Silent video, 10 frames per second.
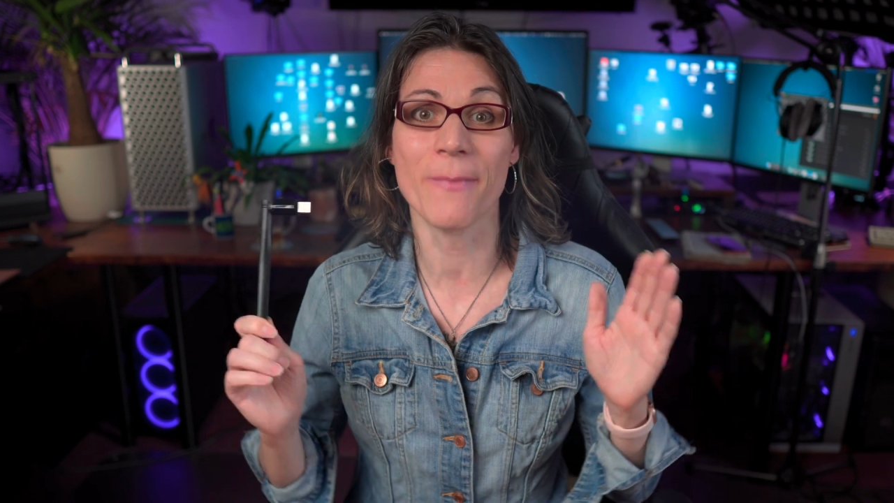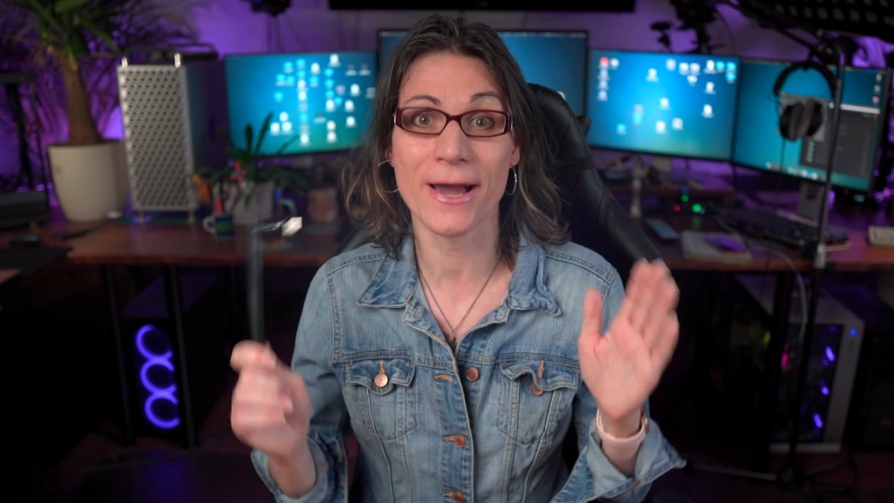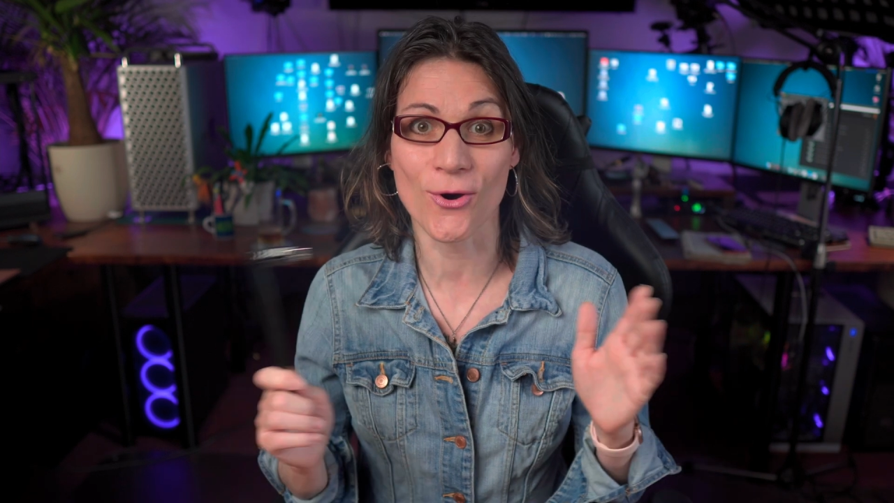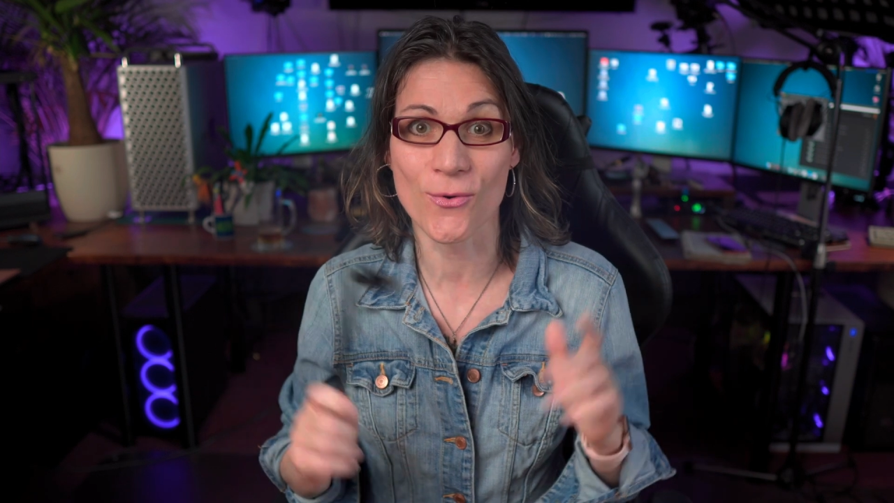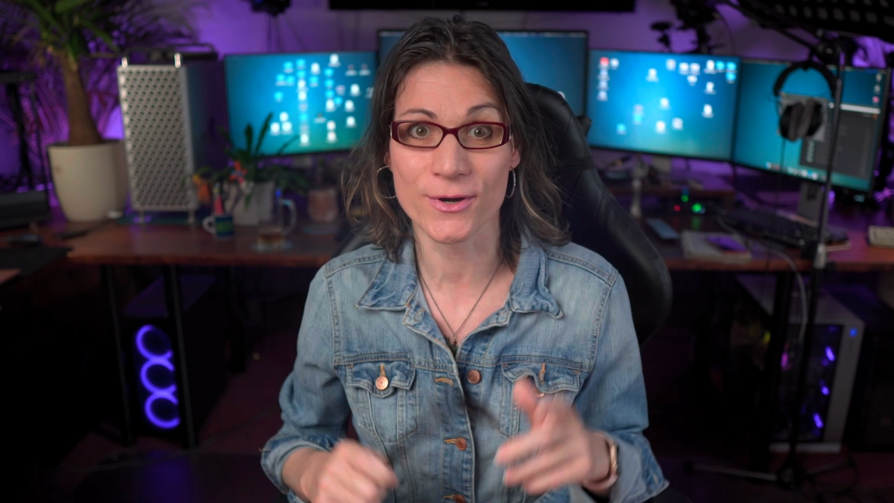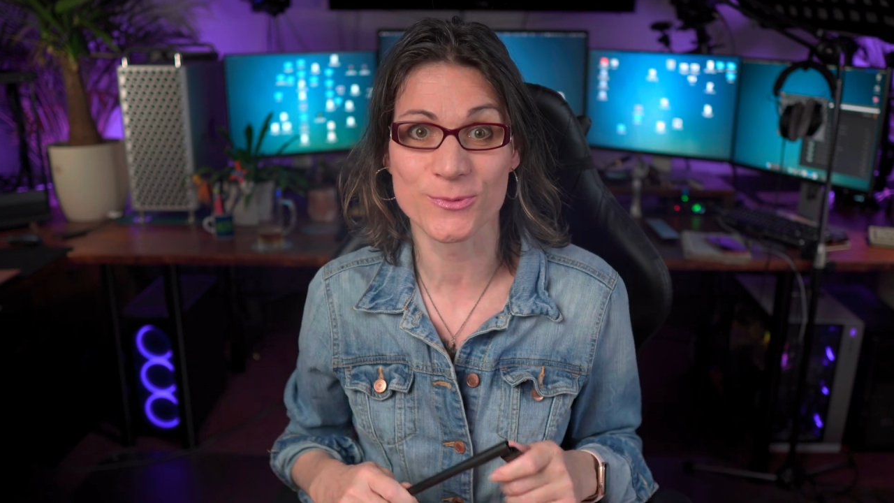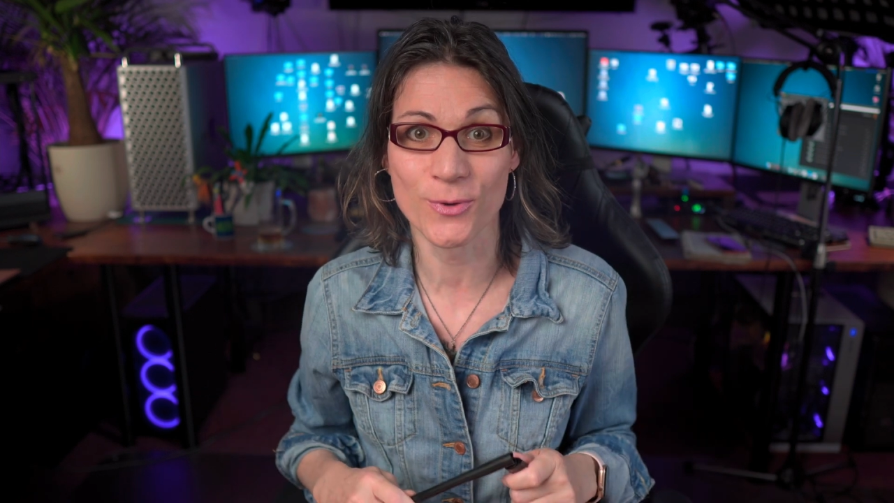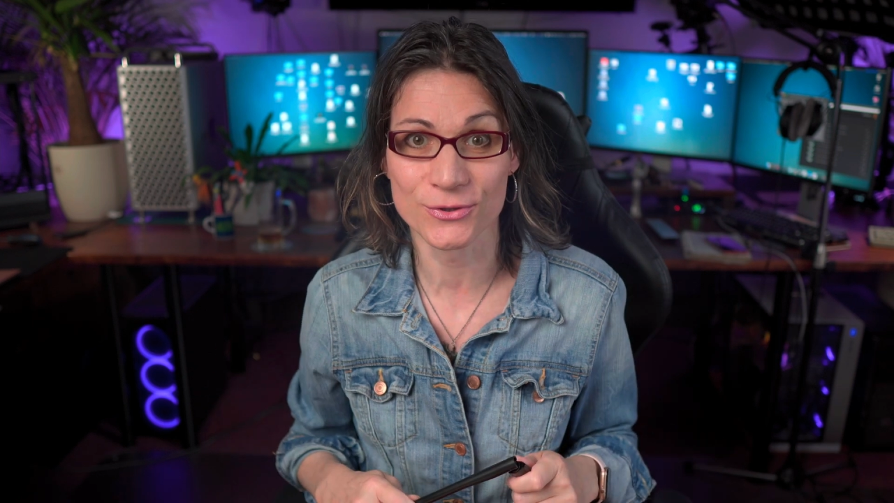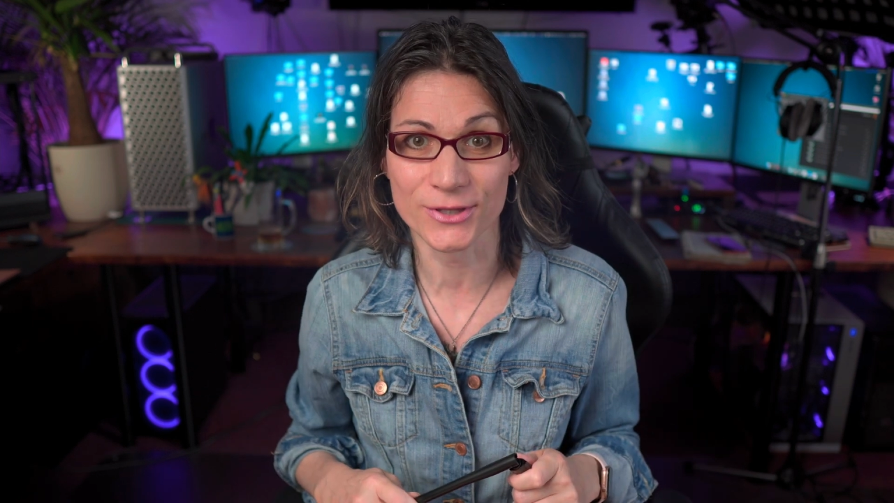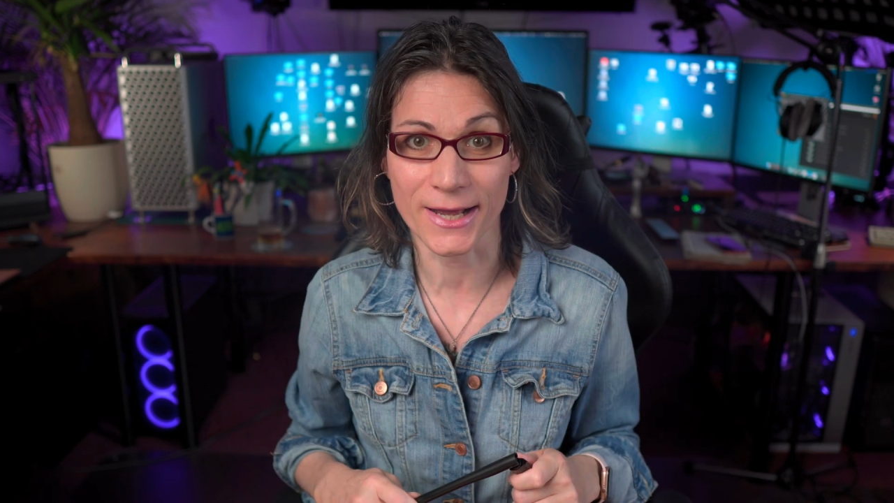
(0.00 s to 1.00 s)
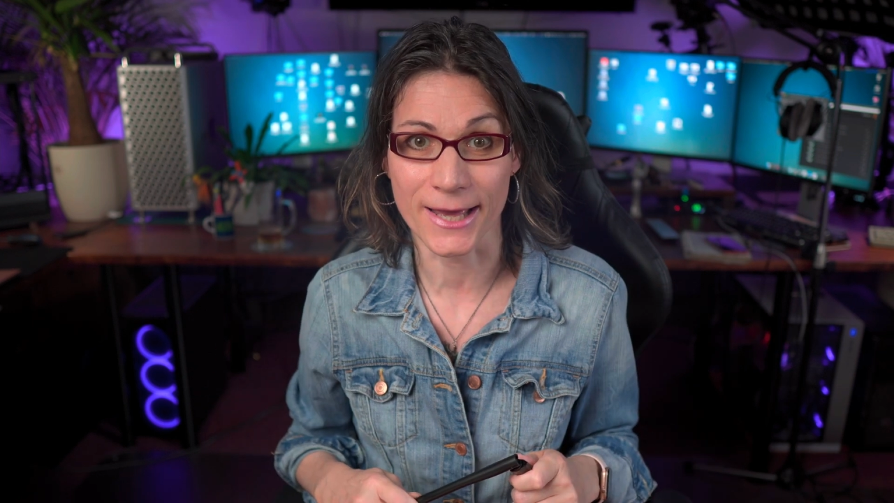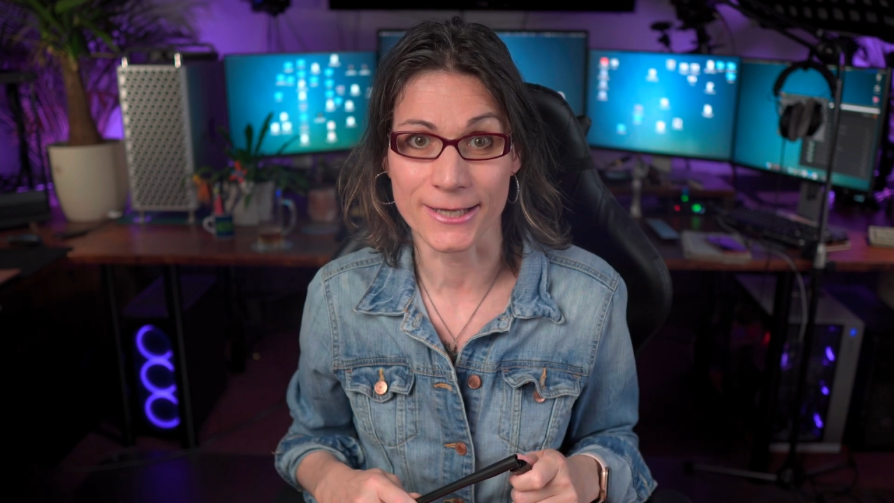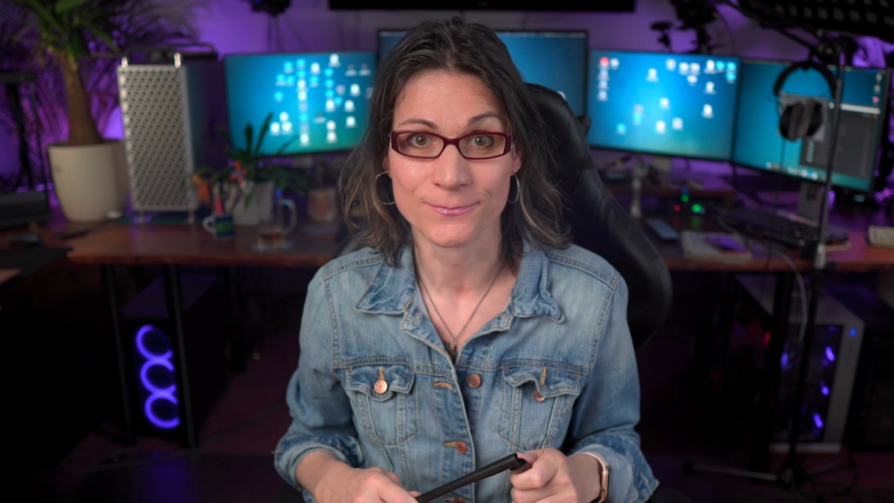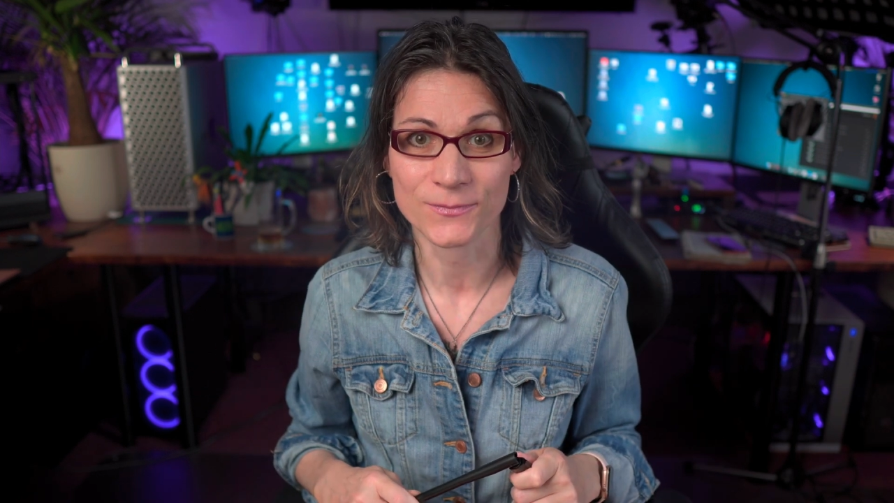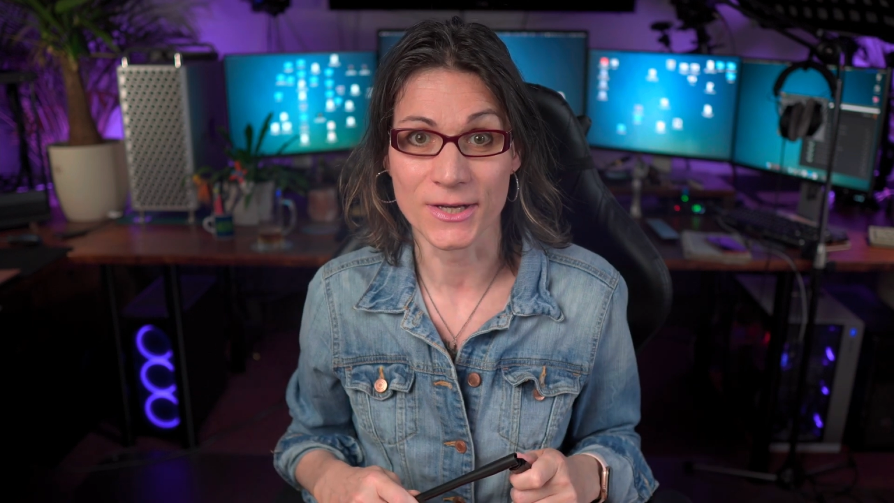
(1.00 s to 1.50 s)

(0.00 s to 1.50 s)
macOS Monterey.